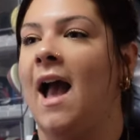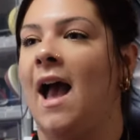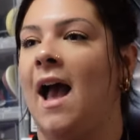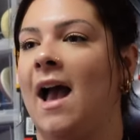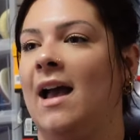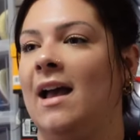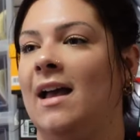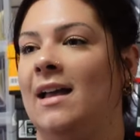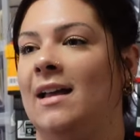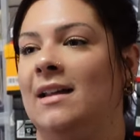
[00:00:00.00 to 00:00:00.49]

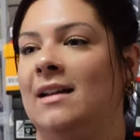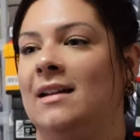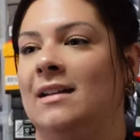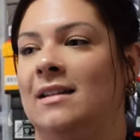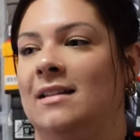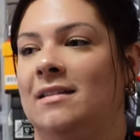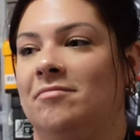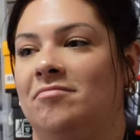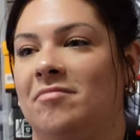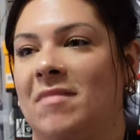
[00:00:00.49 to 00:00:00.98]

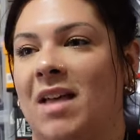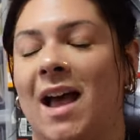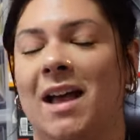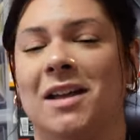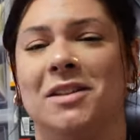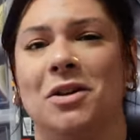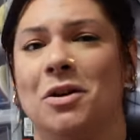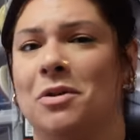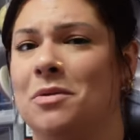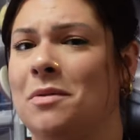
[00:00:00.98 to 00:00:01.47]
And
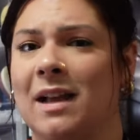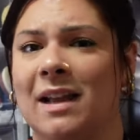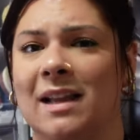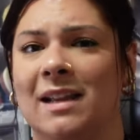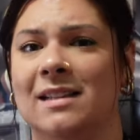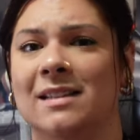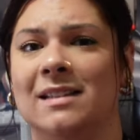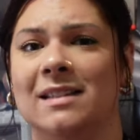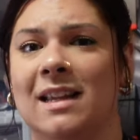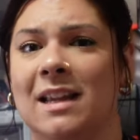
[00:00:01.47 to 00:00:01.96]
as
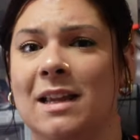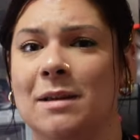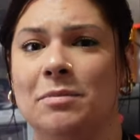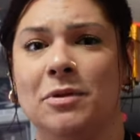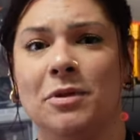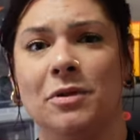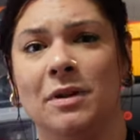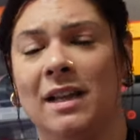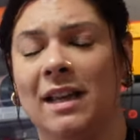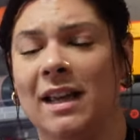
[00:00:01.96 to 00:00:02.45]
always, keep
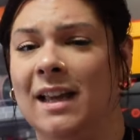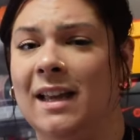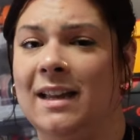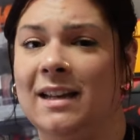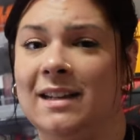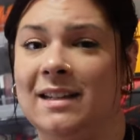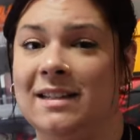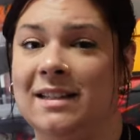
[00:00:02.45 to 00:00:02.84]
tuning in,